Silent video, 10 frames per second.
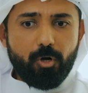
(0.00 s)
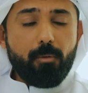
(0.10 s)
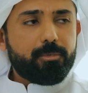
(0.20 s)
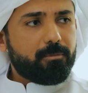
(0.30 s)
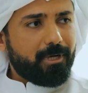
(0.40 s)

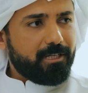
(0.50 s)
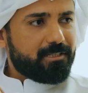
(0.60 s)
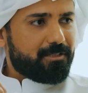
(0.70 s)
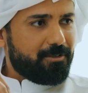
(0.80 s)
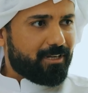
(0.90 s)

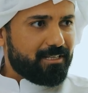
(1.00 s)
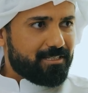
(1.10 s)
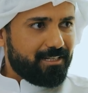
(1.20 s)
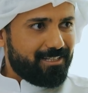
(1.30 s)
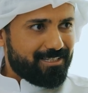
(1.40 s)
optimize, you can
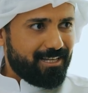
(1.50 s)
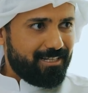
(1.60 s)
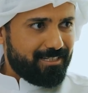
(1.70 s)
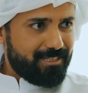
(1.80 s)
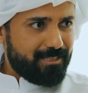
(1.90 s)
say, the
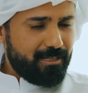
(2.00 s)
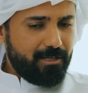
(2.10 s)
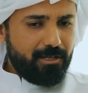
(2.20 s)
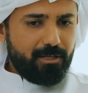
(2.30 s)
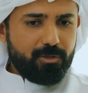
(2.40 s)
sizes,
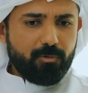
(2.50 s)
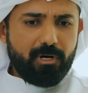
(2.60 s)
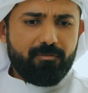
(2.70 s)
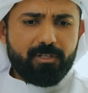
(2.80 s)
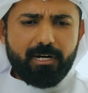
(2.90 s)
to
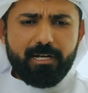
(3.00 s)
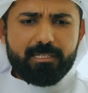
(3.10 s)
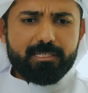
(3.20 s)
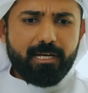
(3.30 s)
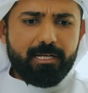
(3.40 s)
have the
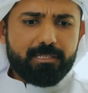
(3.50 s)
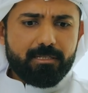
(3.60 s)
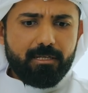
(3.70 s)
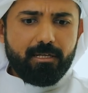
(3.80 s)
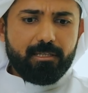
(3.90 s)
right
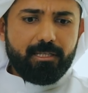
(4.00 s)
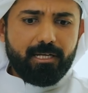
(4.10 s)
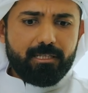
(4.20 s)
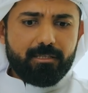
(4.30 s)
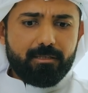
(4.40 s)
size
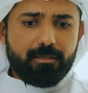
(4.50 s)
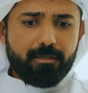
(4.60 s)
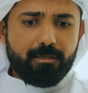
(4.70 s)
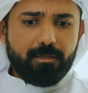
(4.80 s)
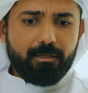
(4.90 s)
that
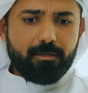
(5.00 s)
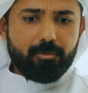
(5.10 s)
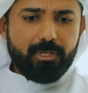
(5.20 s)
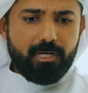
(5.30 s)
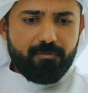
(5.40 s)

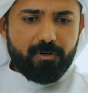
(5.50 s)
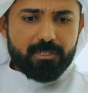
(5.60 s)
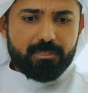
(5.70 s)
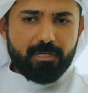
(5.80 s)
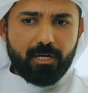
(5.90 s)

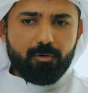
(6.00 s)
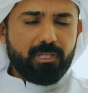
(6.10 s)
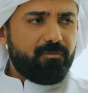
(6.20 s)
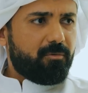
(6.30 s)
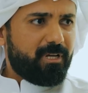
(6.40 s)
delivers a good
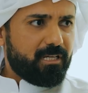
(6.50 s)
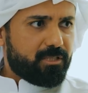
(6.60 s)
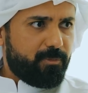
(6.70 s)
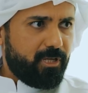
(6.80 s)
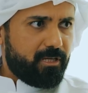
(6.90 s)
livable
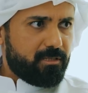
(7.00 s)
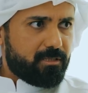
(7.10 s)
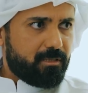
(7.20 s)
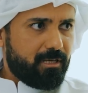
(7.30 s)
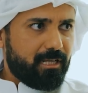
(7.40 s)

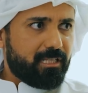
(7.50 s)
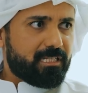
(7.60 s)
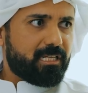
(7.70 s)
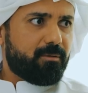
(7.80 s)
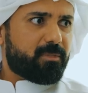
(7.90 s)
experience, at the
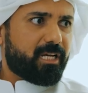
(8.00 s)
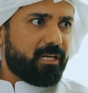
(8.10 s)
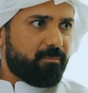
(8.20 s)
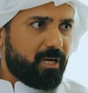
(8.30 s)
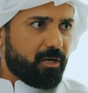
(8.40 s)
same
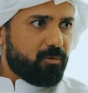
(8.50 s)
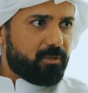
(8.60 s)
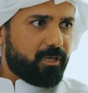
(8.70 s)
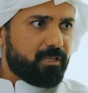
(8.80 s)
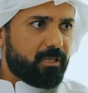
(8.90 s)
time a
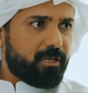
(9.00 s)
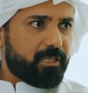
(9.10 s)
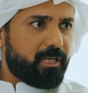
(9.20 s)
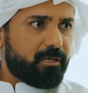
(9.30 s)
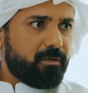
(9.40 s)
good
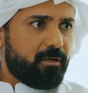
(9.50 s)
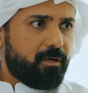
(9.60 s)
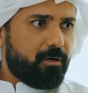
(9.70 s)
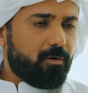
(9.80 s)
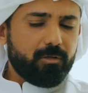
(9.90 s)
return
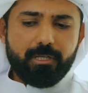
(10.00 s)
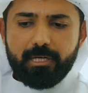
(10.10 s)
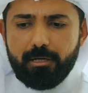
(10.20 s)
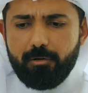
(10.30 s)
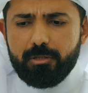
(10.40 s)
on
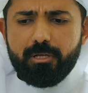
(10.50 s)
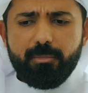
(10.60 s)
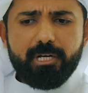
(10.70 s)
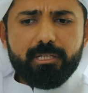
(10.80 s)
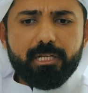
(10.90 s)
the
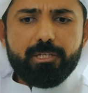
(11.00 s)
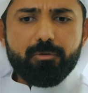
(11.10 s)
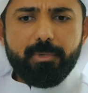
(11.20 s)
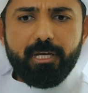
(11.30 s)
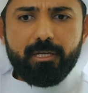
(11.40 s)
money that
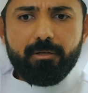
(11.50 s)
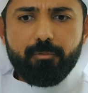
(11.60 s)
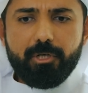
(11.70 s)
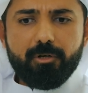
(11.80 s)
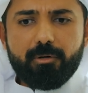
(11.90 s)
you pay
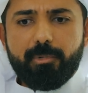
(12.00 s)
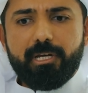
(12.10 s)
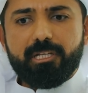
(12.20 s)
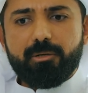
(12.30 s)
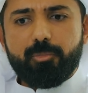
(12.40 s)
when you are
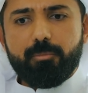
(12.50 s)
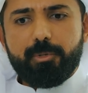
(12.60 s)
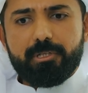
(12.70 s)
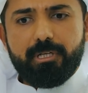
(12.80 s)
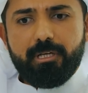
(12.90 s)
buying the
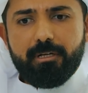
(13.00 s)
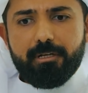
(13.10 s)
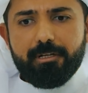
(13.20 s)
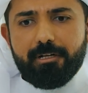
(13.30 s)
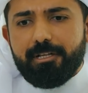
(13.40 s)
property.
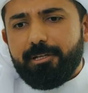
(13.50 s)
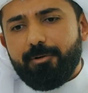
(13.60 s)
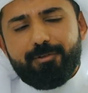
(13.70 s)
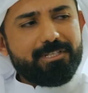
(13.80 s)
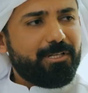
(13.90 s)
And then
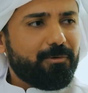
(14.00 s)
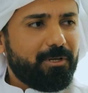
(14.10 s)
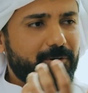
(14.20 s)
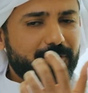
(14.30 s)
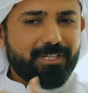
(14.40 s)
obviously we
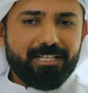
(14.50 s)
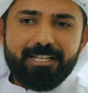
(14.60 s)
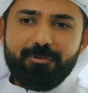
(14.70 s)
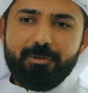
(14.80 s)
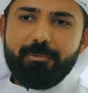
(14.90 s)
launch, and
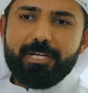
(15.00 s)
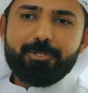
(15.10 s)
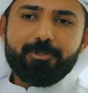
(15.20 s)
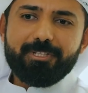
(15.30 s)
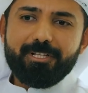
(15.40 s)
then we make
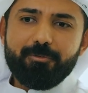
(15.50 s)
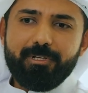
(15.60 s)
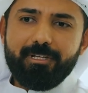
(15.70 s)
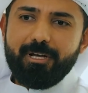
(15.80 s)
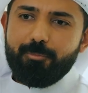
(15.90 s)
sure that
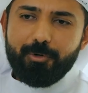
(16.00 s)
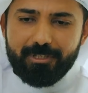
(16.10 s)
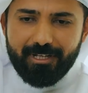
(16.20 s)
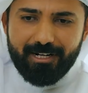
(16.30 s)
we appoint